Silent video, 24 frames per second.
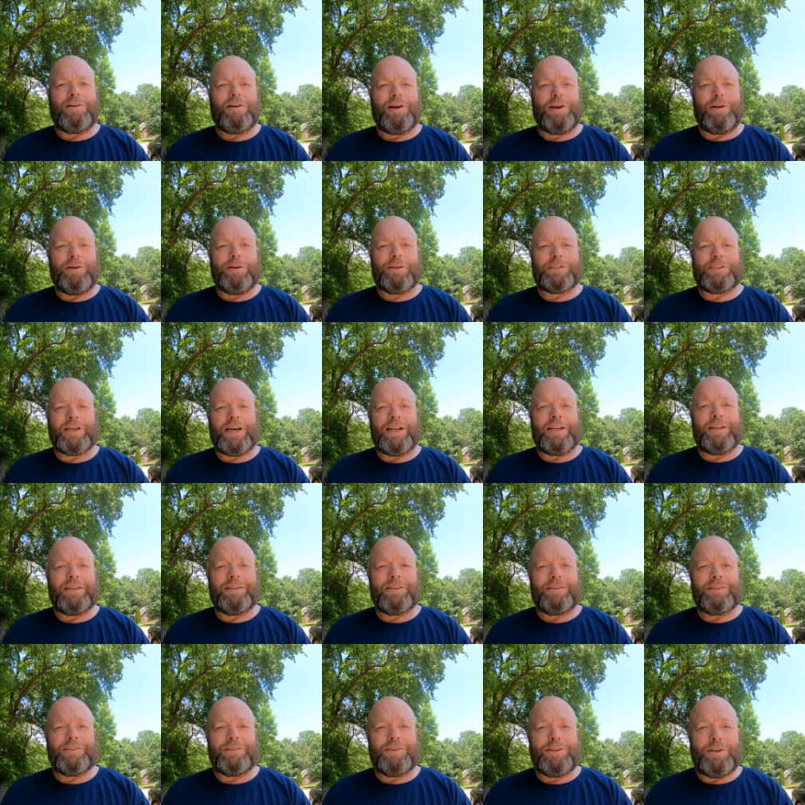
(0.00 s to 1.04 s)
Are you excited?
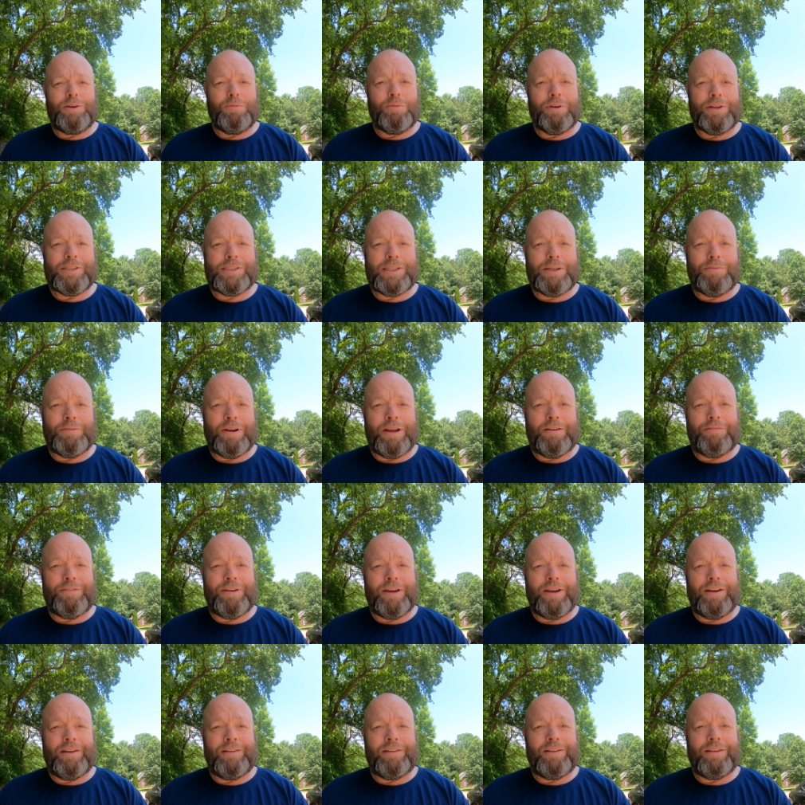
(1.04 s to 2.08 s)
Do you want to see what I
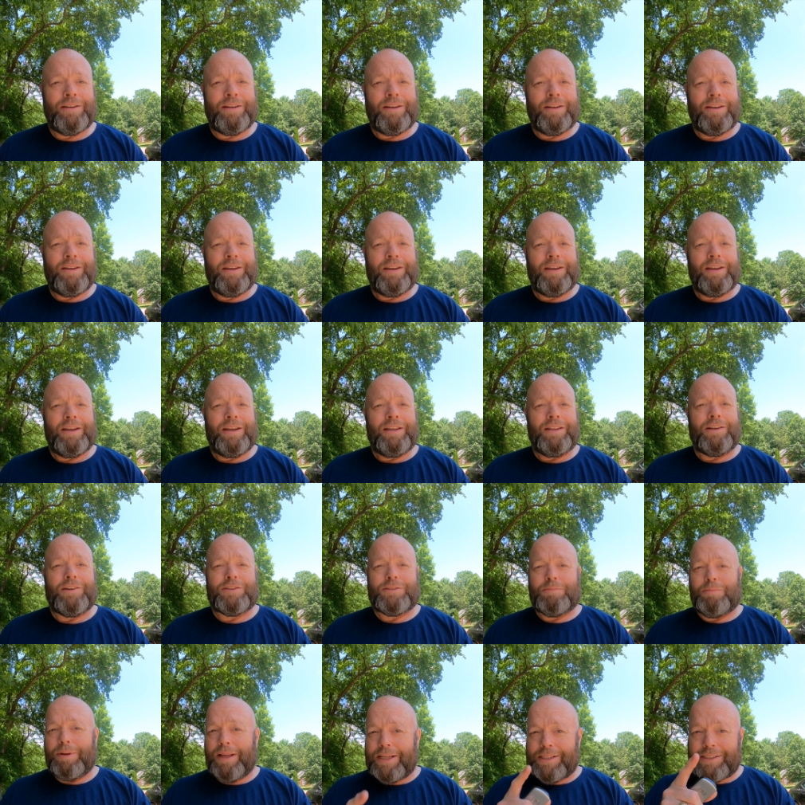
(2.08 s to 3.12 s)
found?
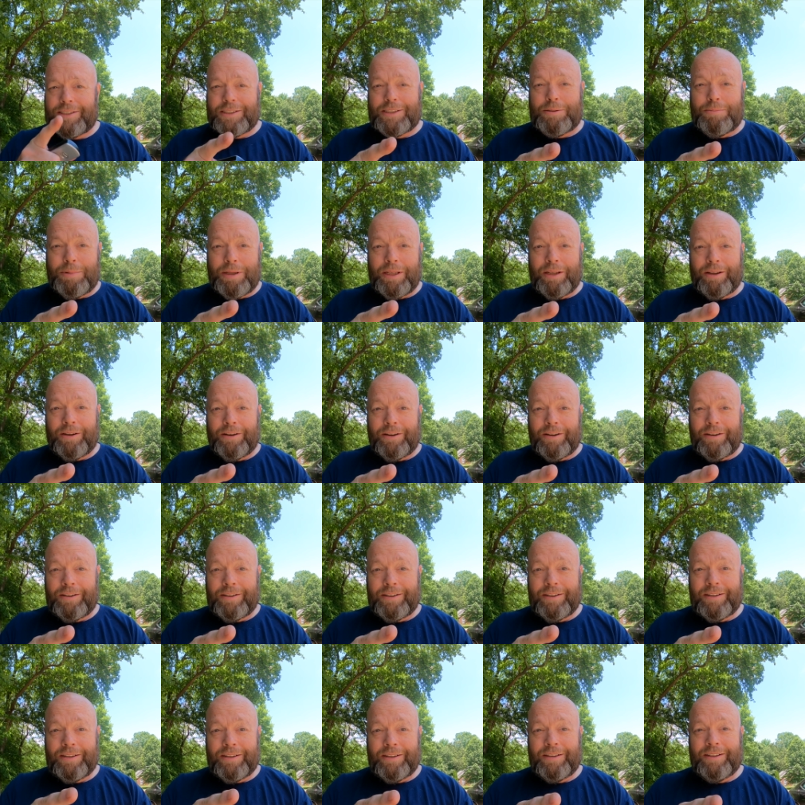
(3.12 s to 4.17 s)
There's some lessons to be
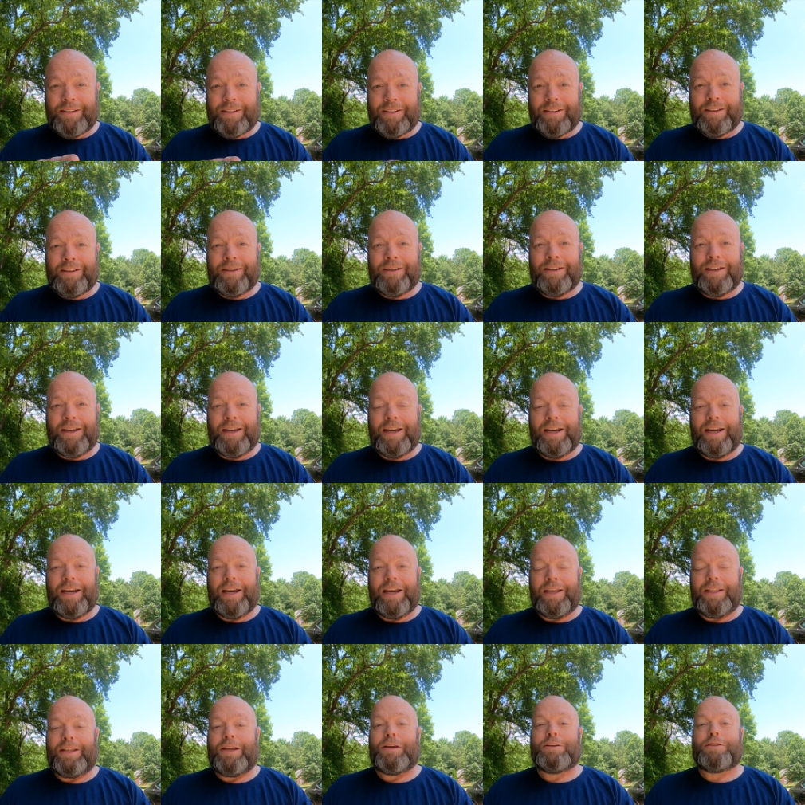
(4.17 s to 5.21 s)
learned,
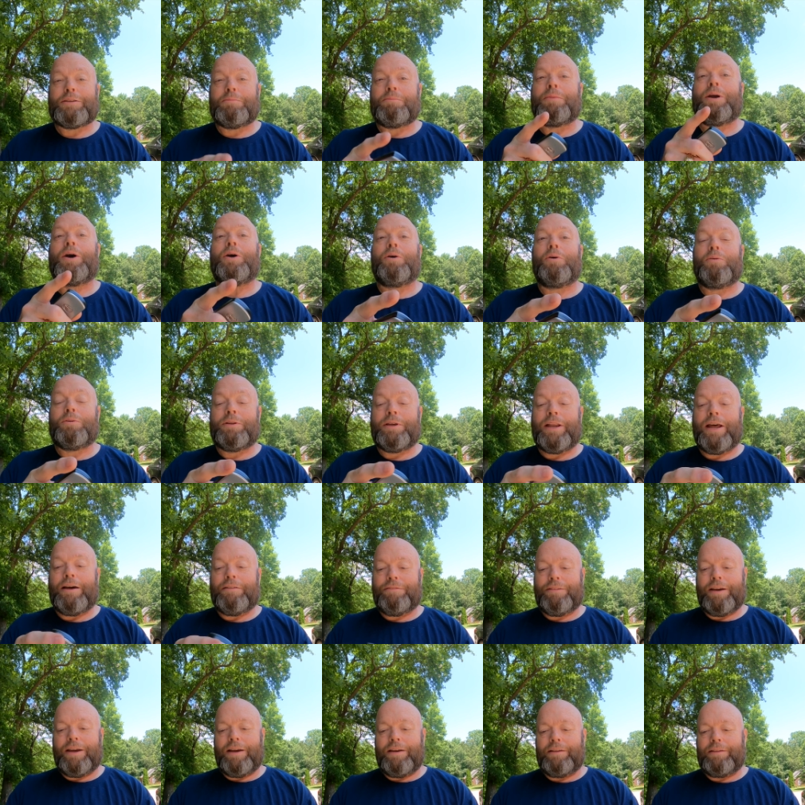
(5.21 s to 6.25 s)
and there's some gold that I
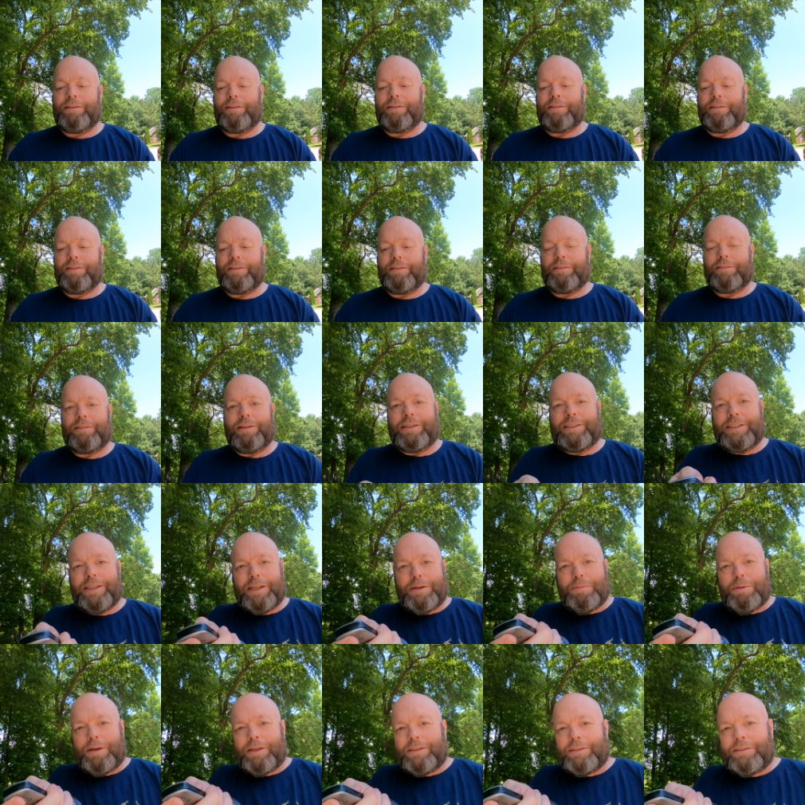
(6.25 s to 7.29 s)
found. Let's
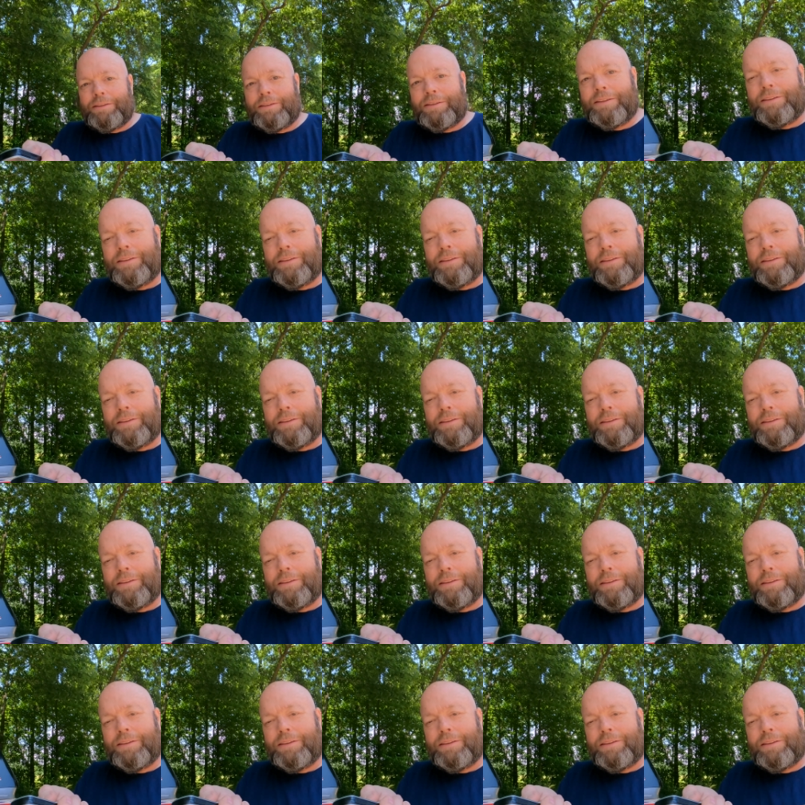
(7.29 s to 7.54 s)
hit the button.